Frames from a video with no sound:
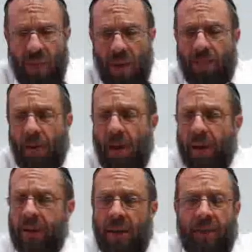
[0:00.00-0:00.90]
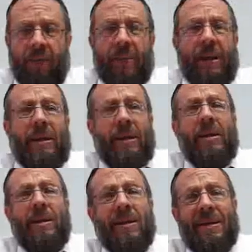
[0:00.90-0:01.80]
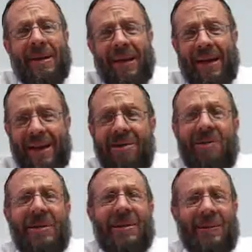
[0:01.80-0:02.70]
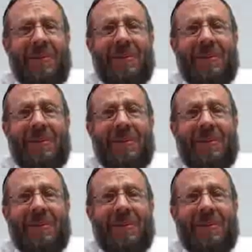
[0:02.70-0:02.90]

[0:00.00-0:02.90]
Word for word: apart from any area